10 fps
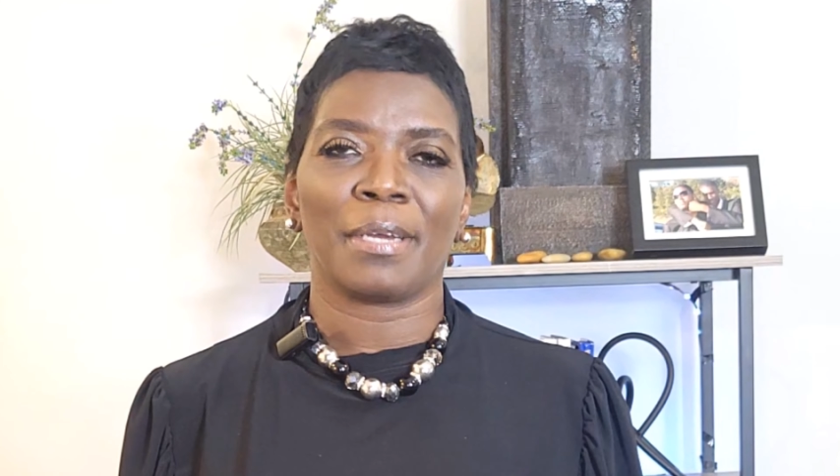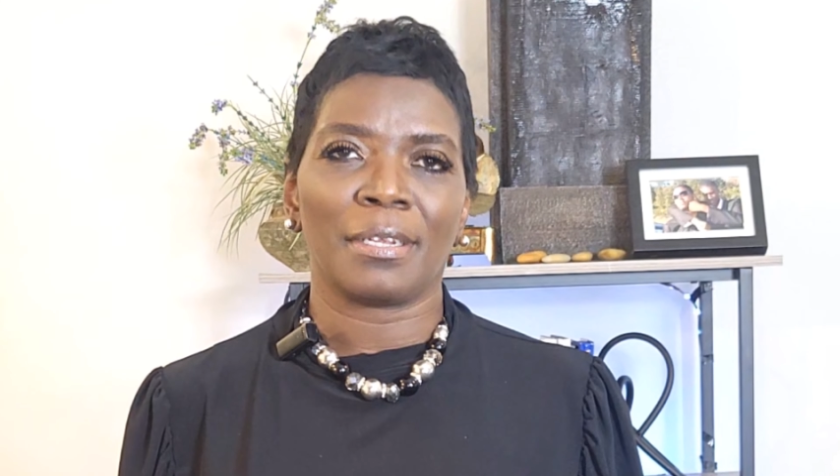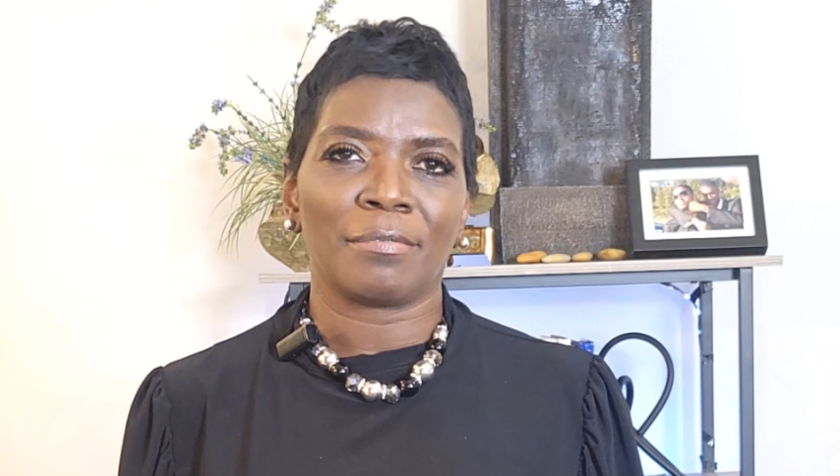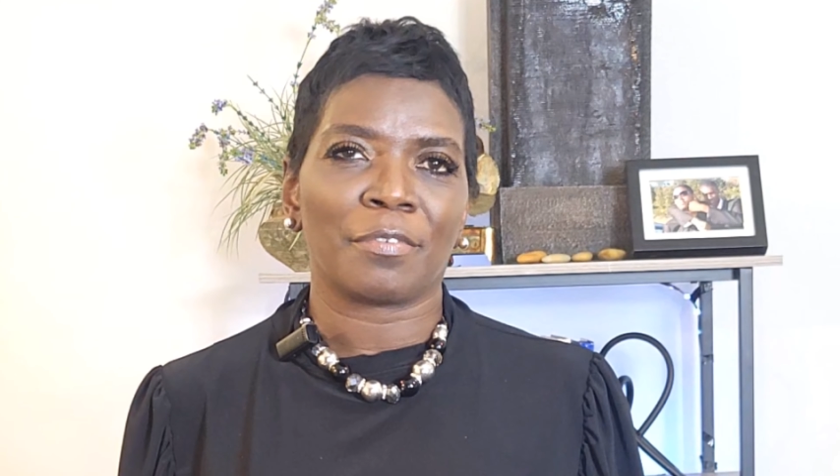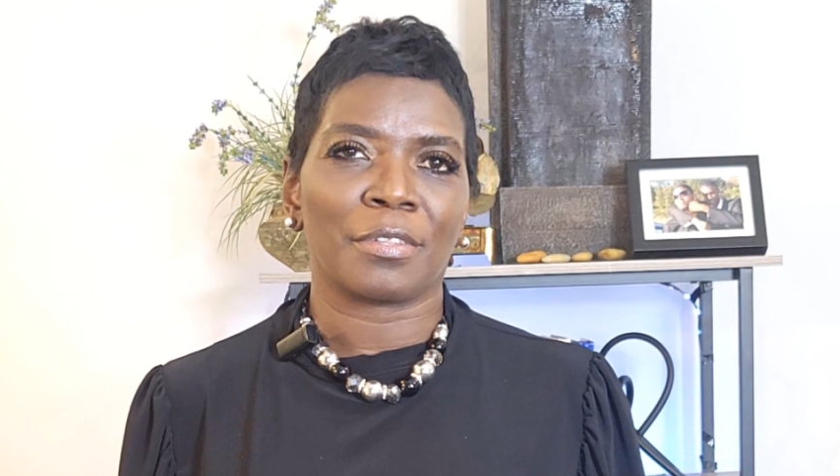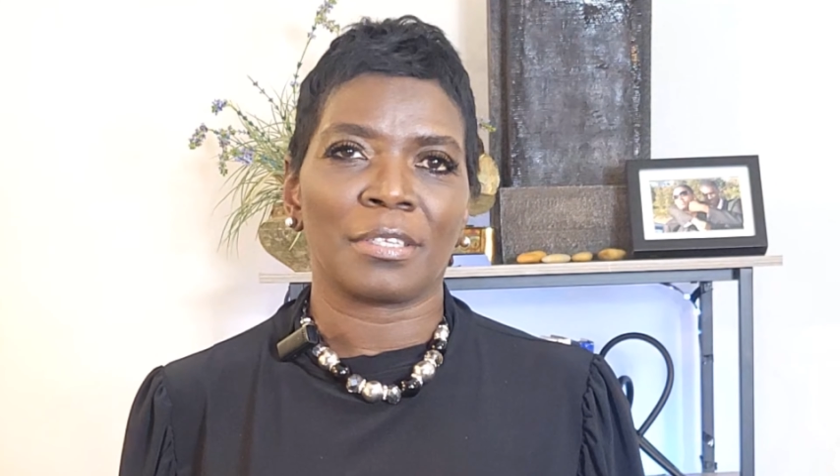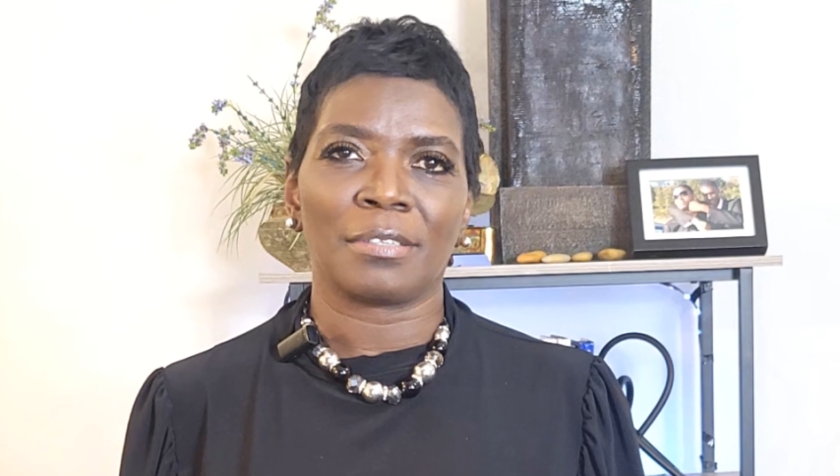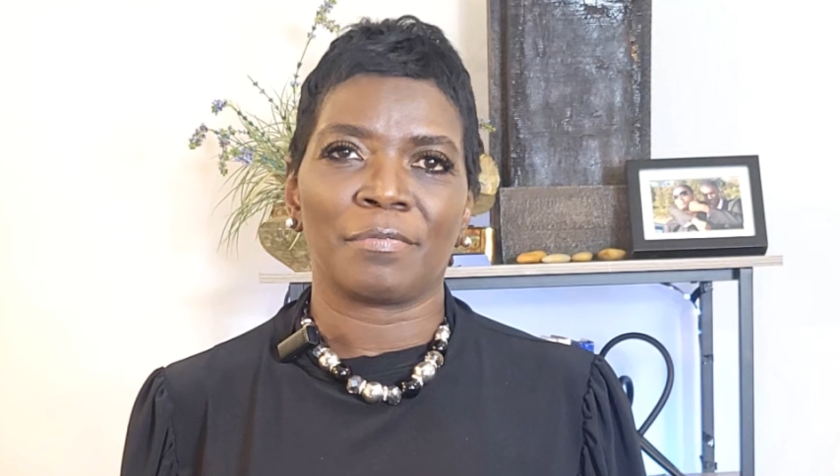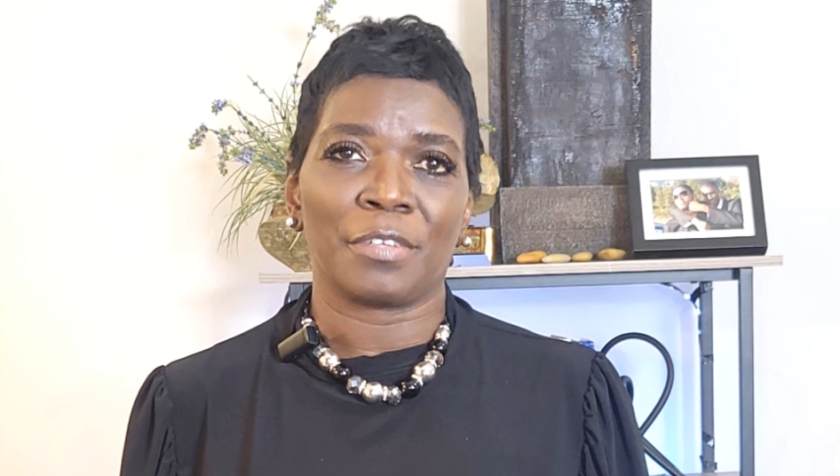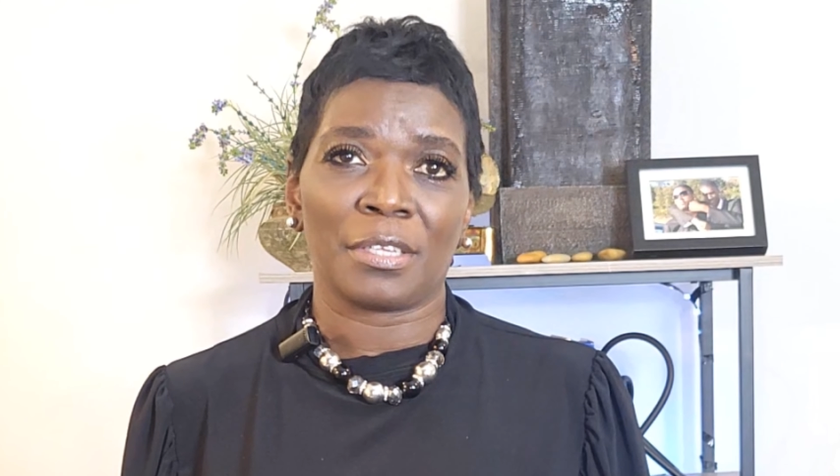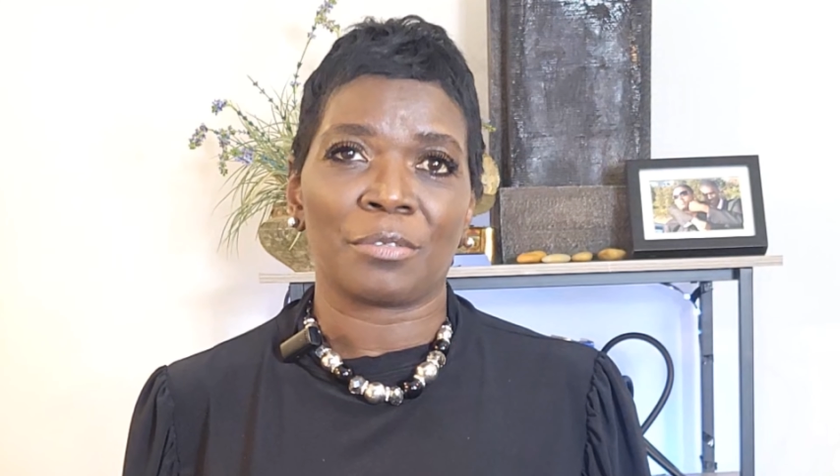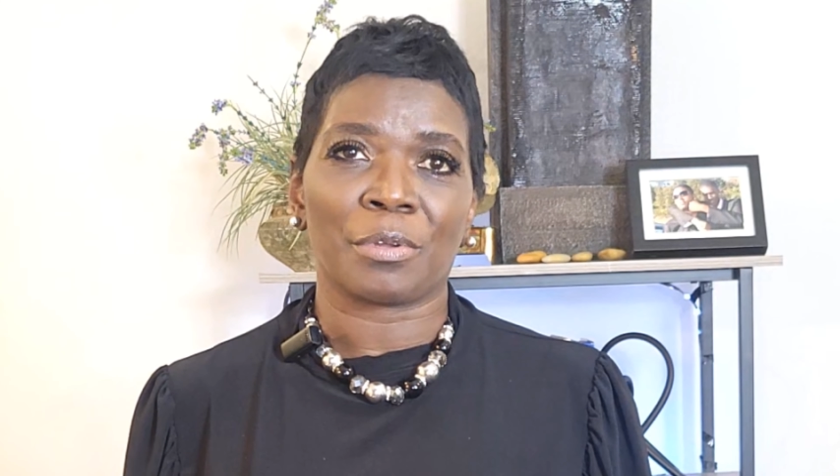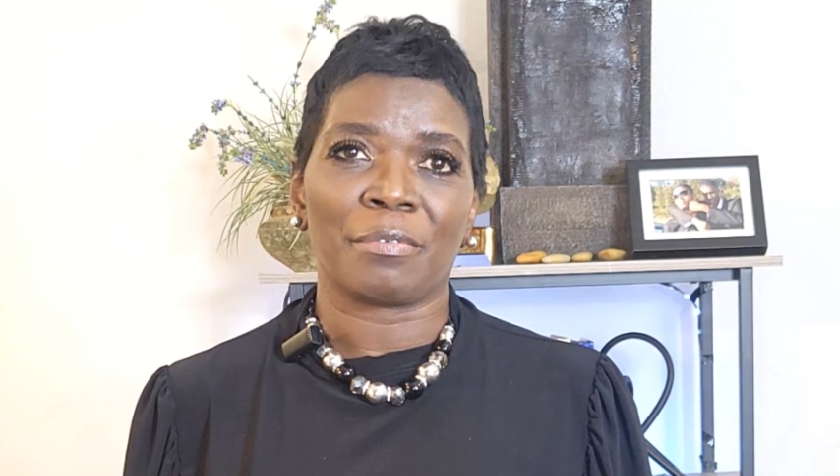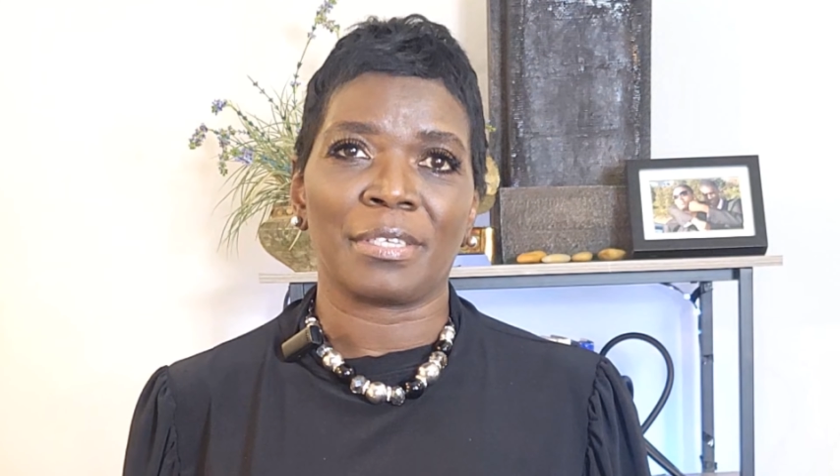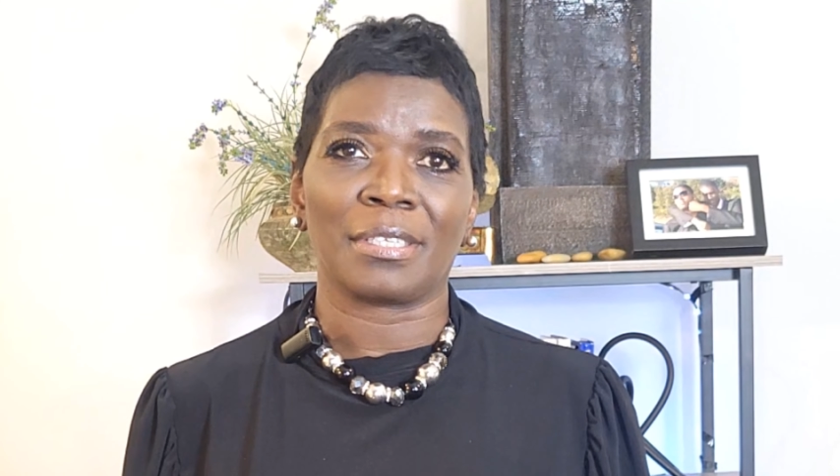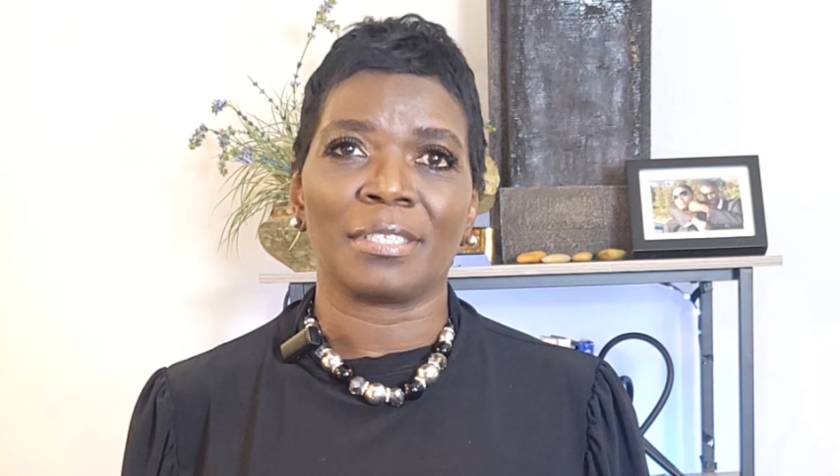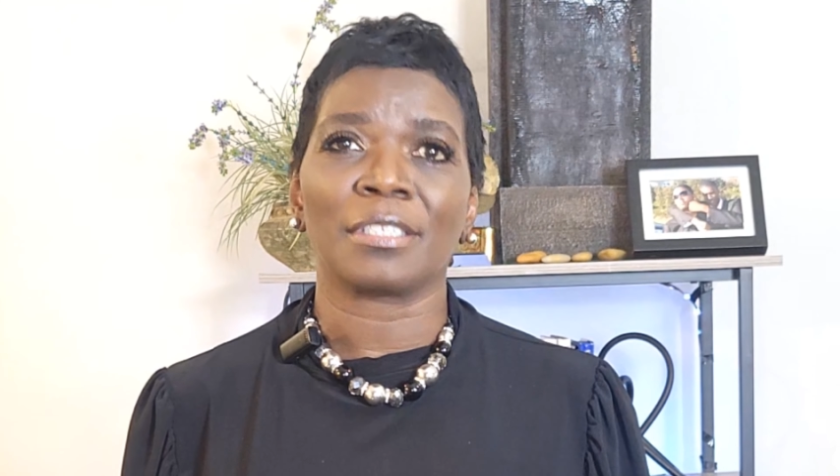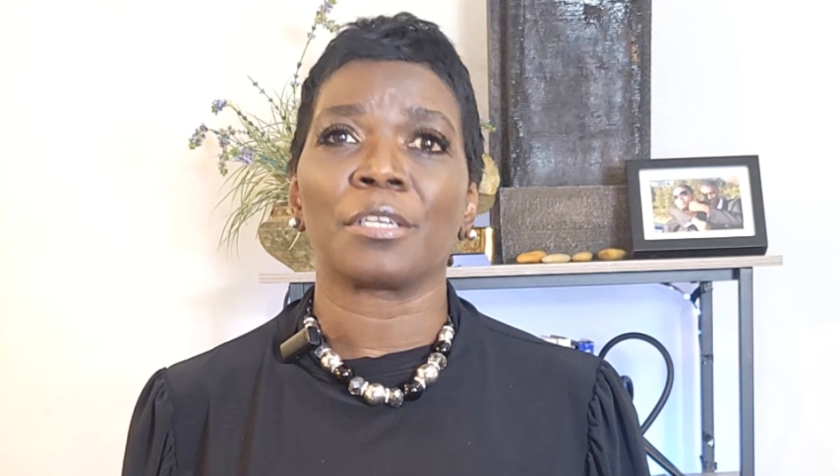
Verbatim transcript: but for this, for the three reasons,